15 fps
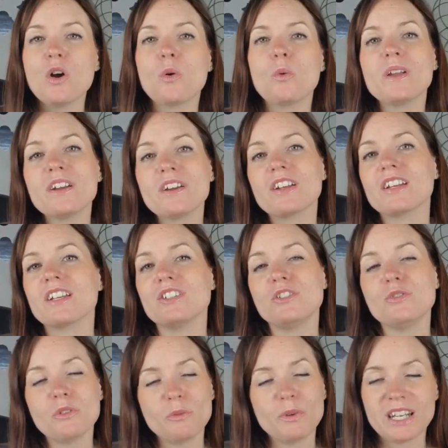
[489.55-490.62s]
We are gonna do
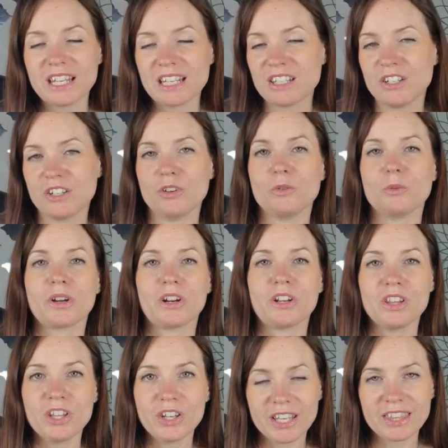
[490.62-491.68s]
what we need to do. We're gonna
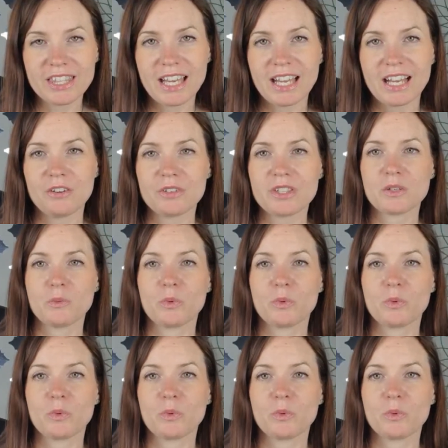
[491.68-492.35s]
look at the house.